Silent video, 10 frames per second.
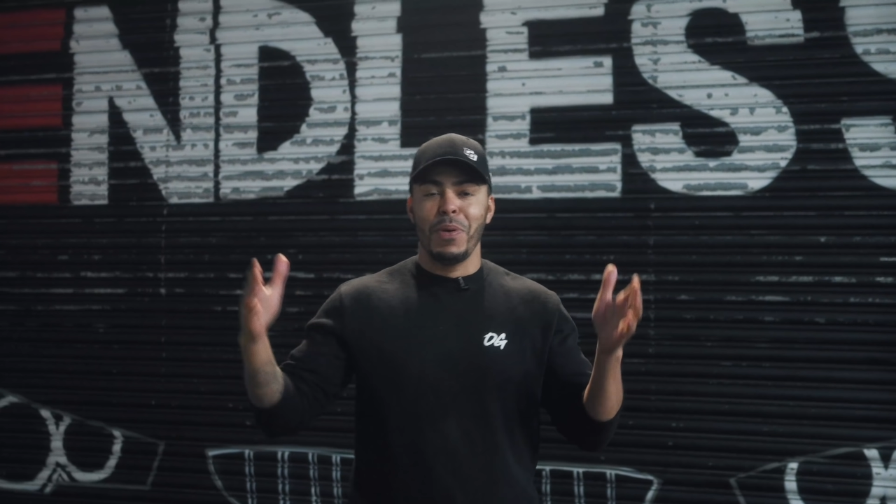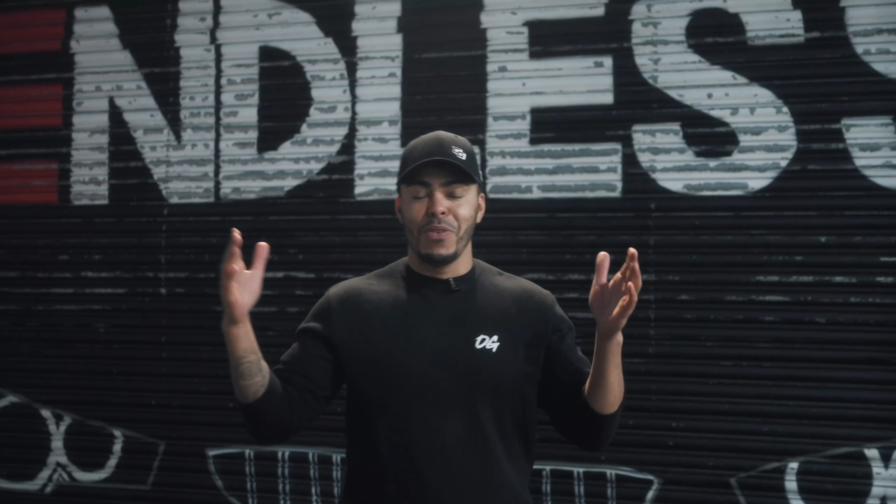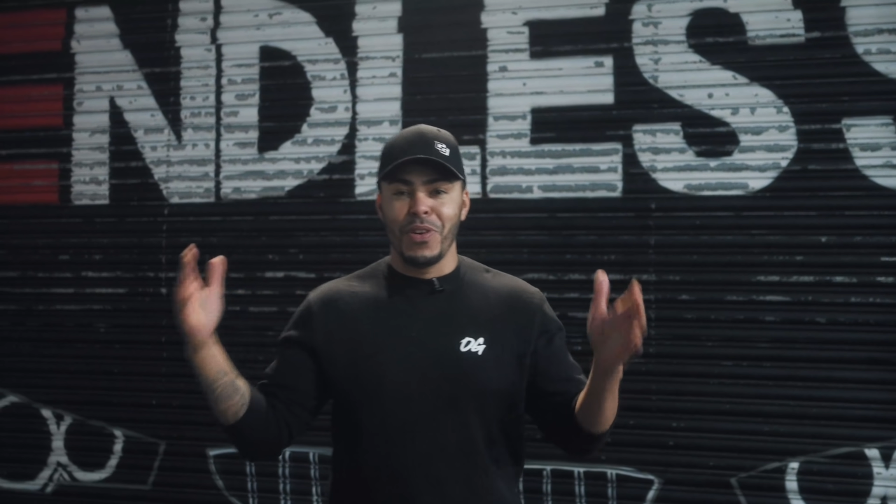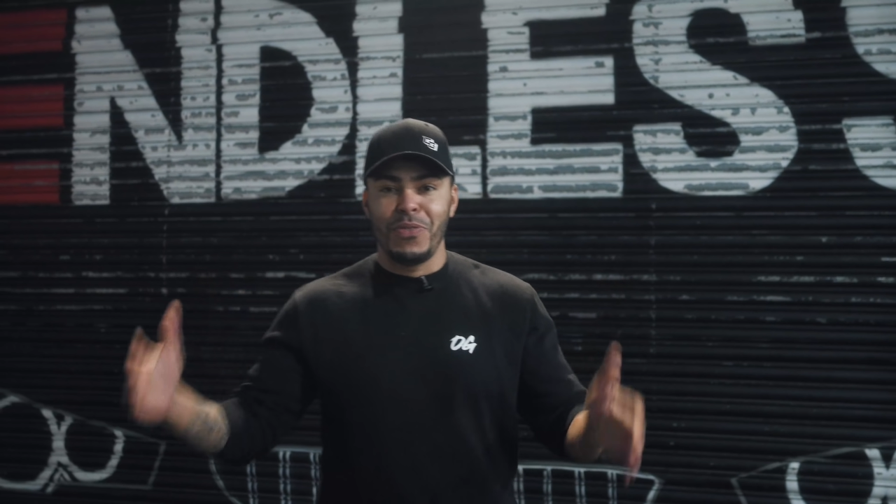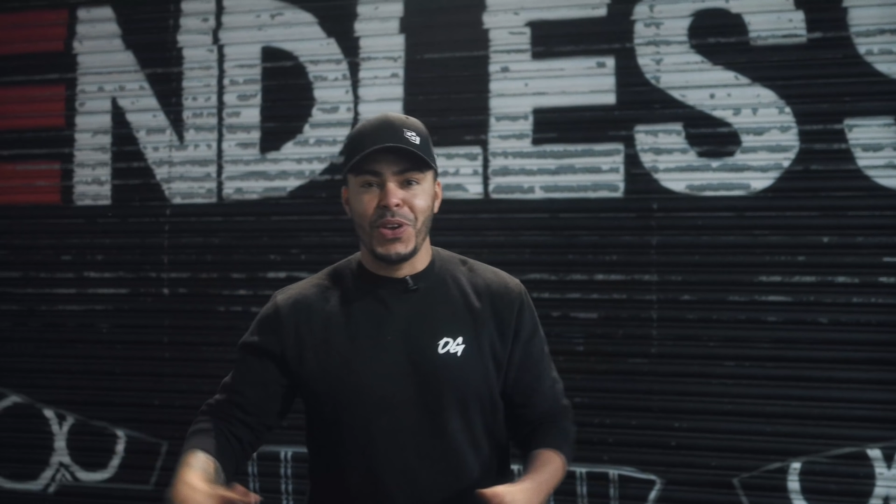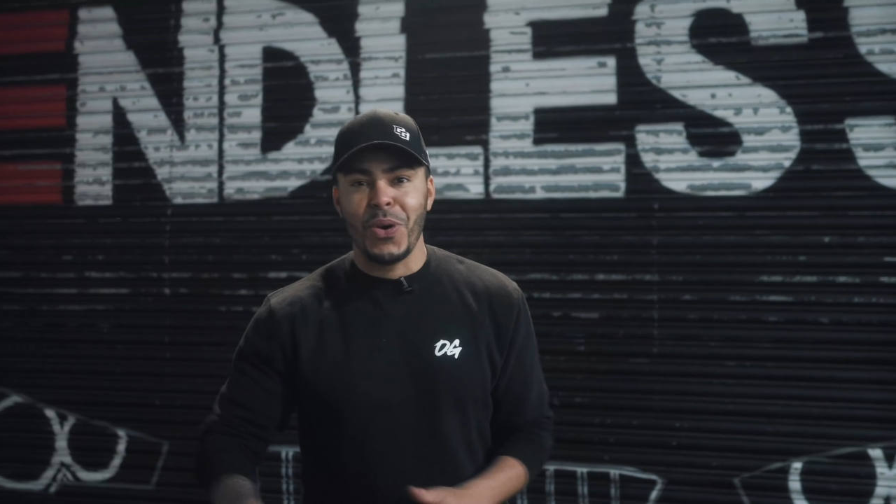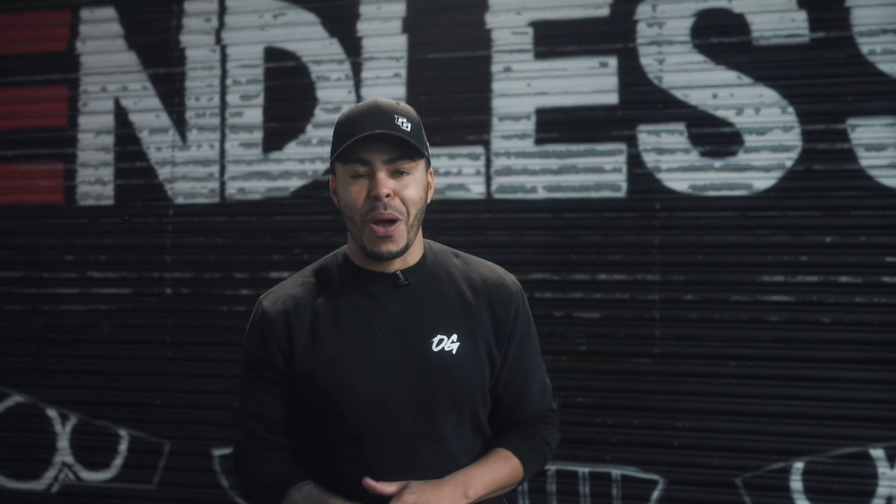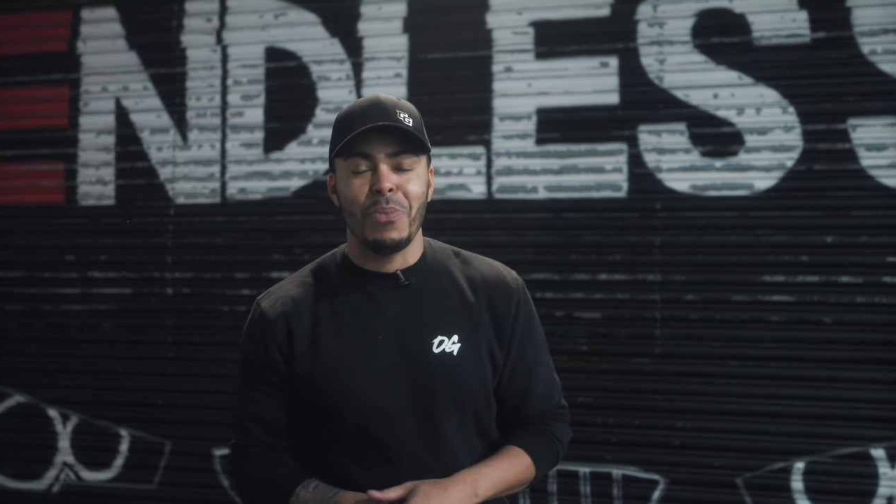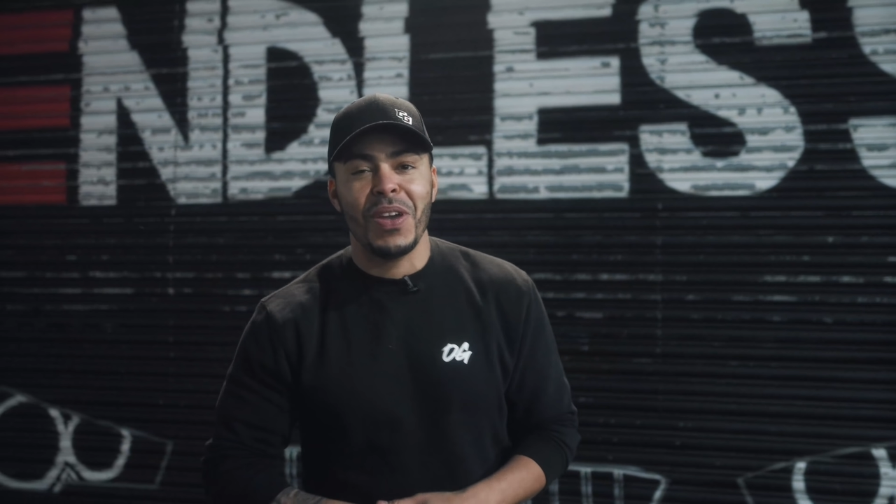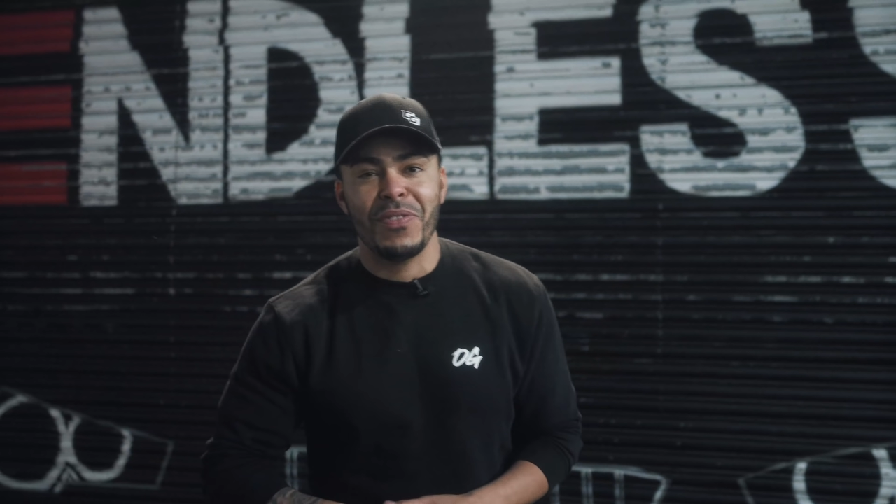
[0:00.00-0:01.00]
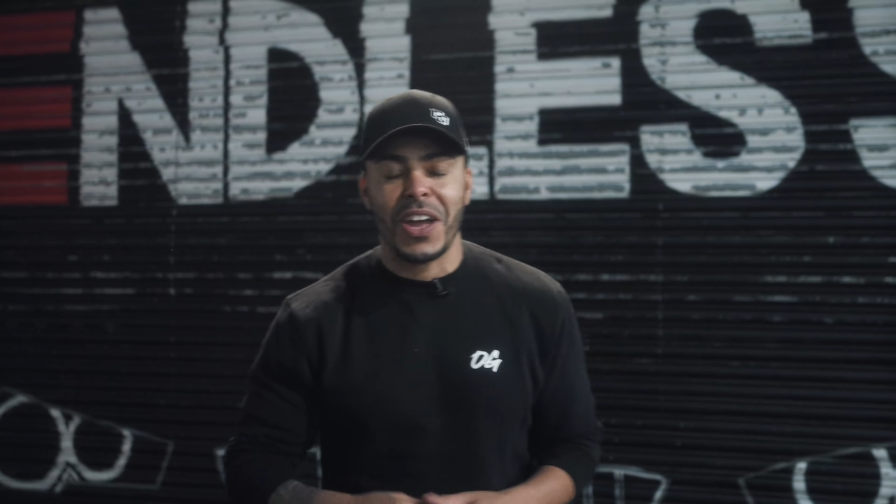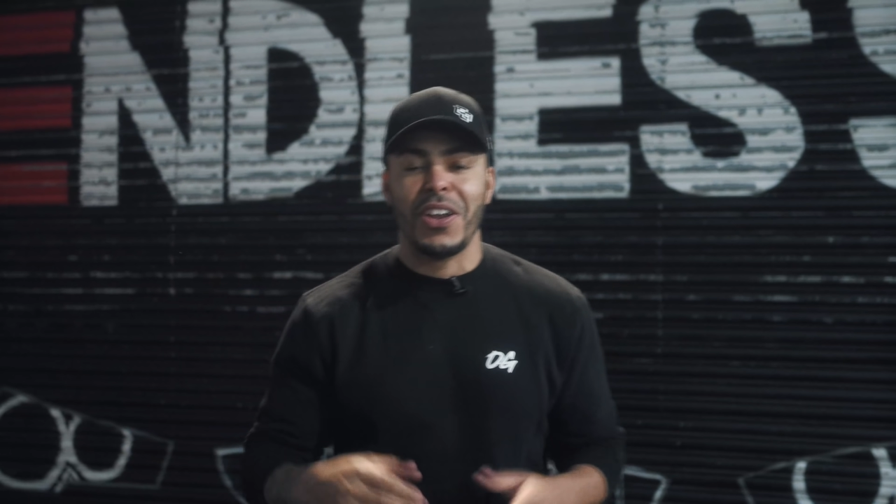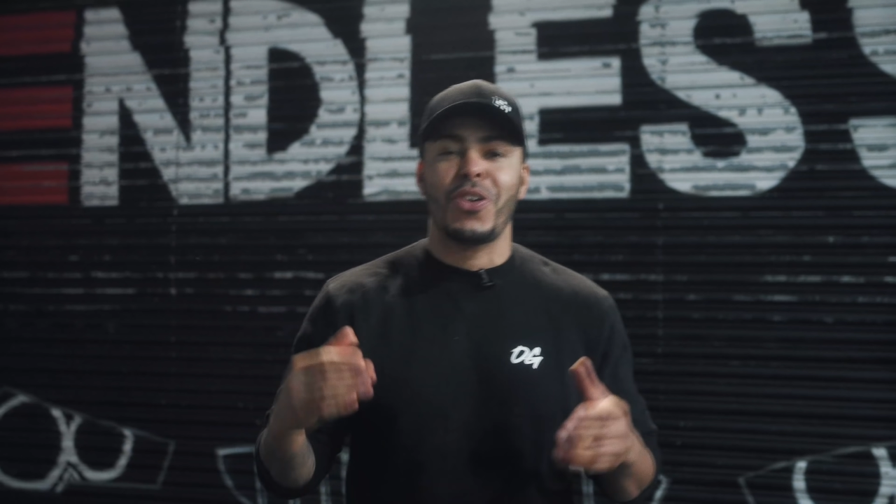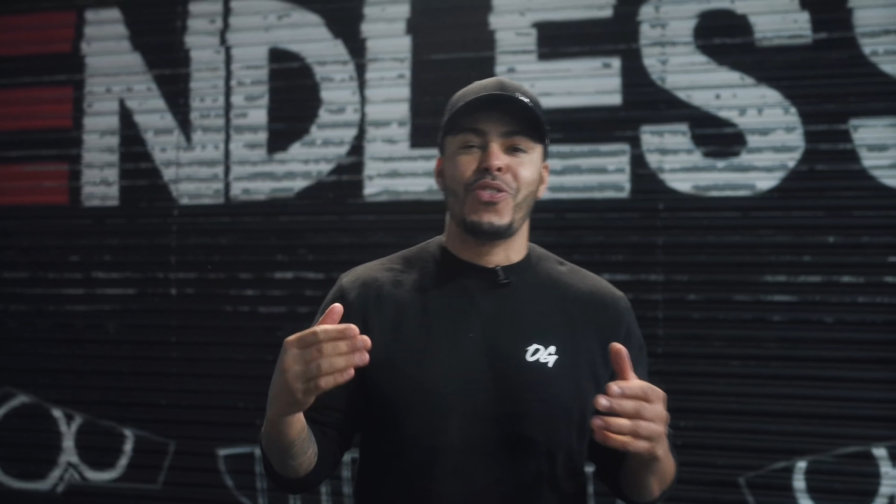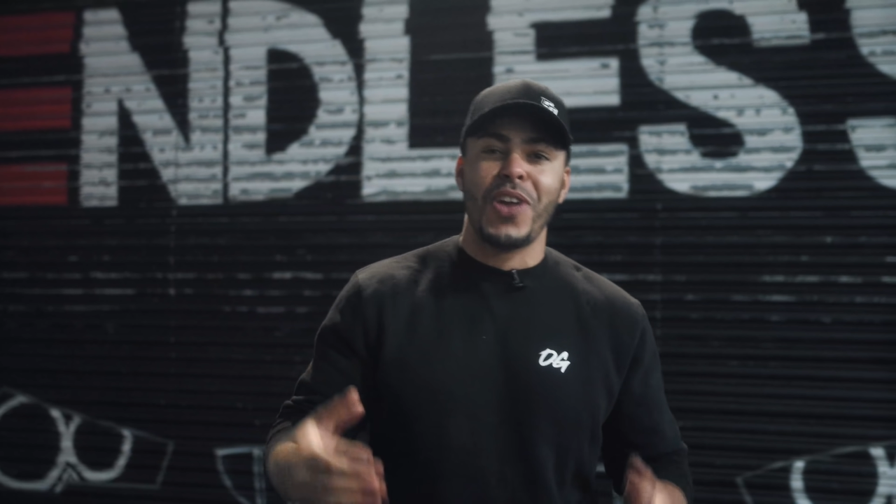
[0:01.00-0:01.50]
reveal and we have done a
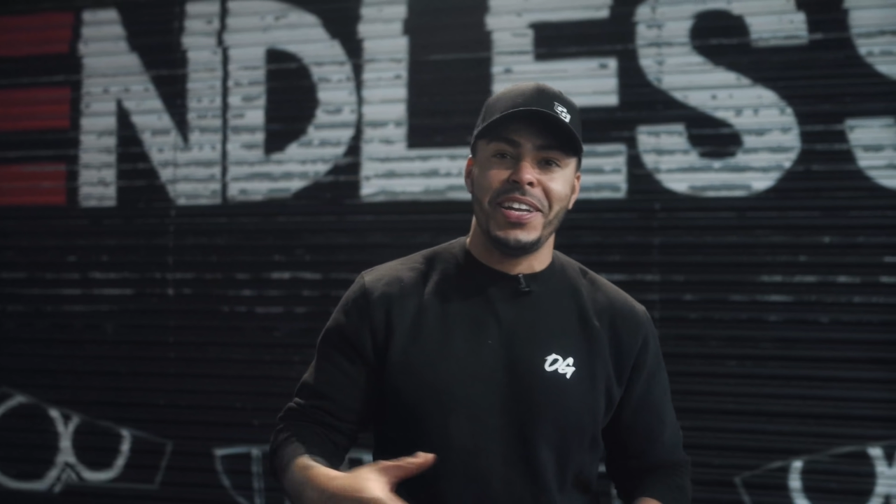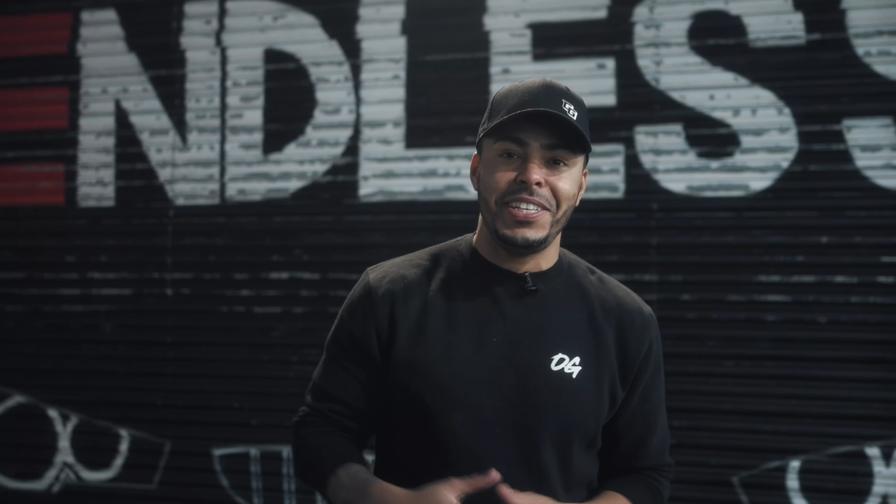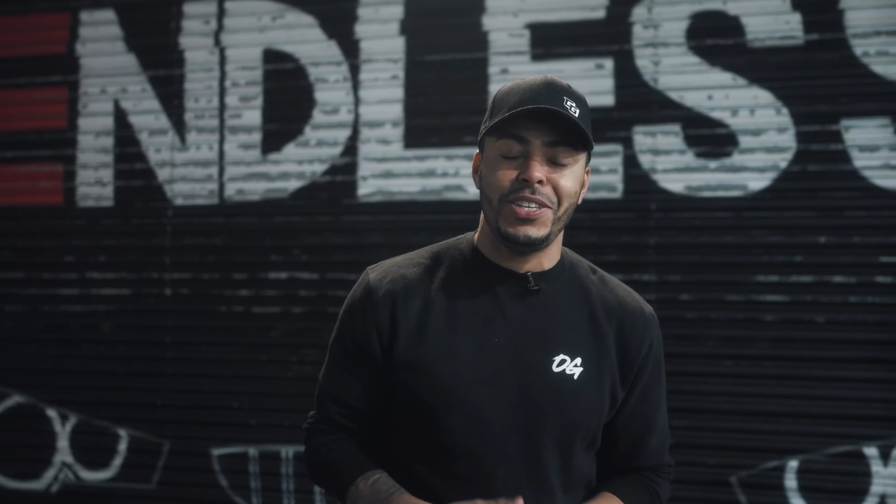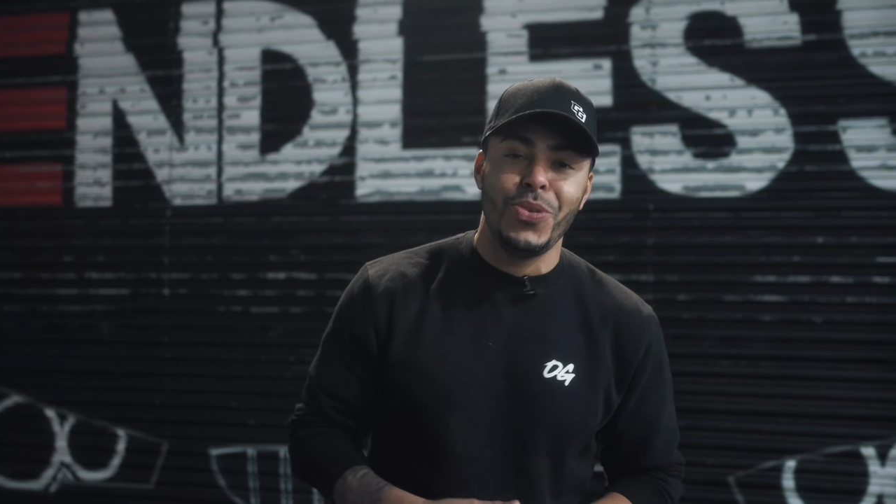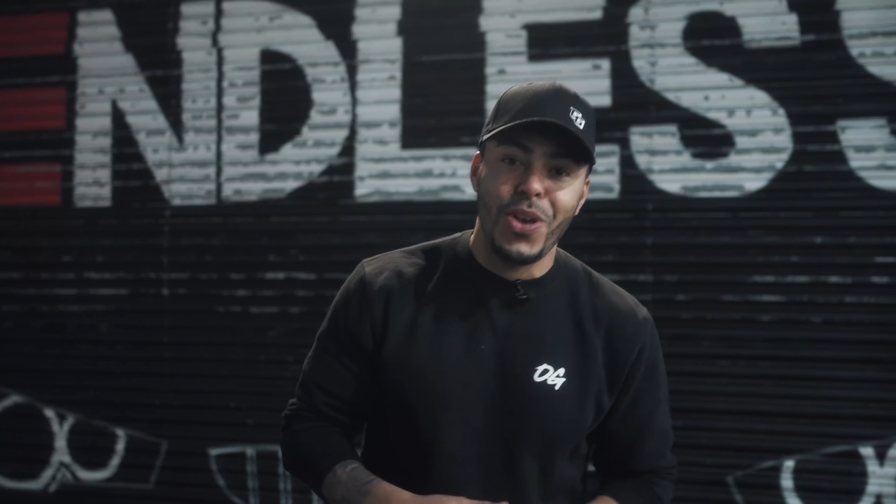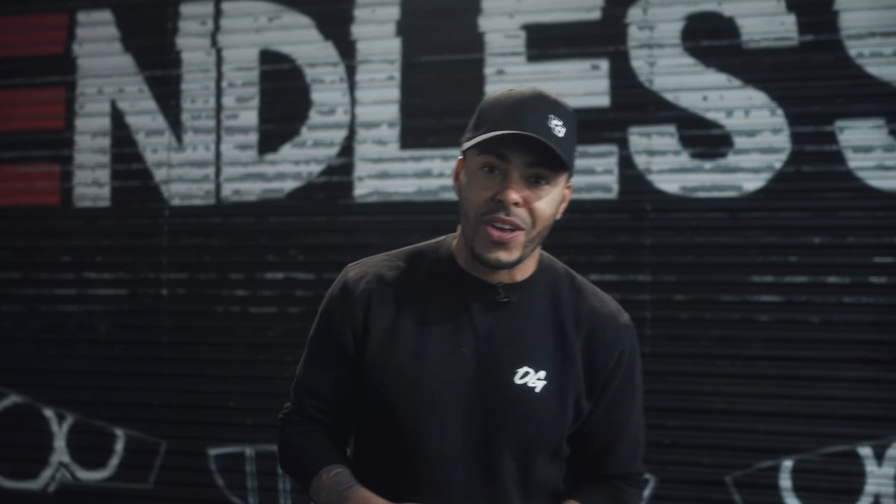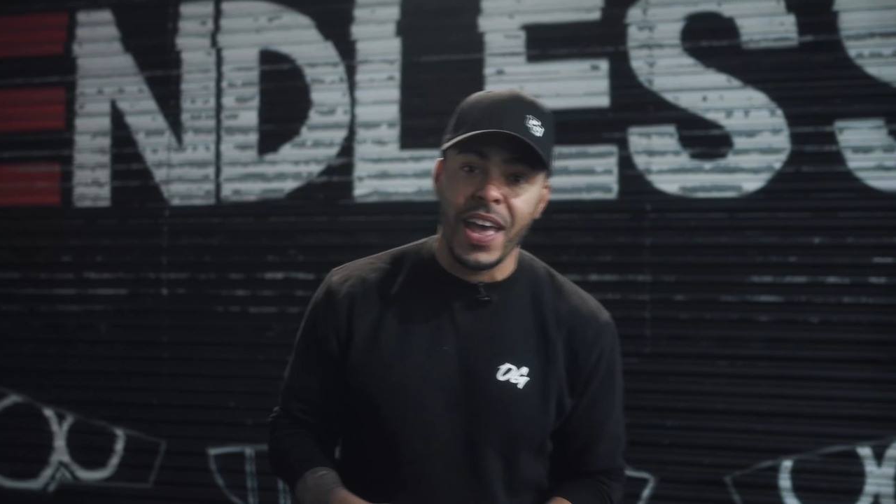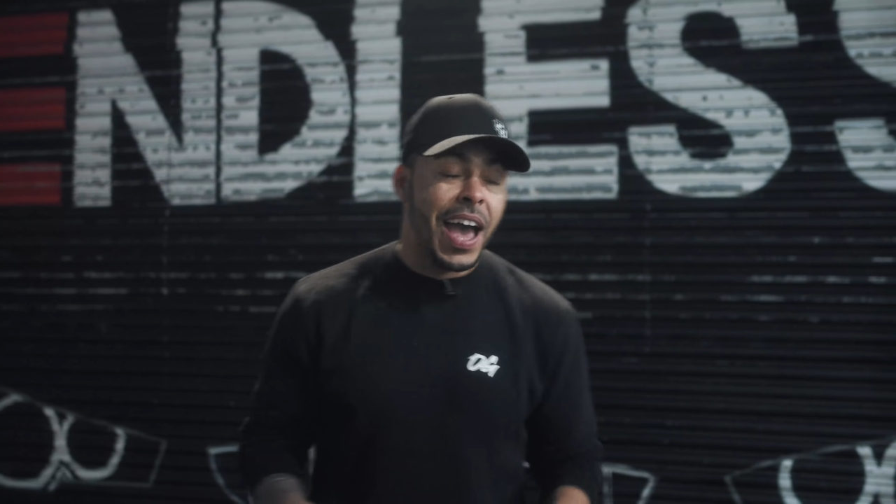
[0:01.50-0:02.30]
crazy new look.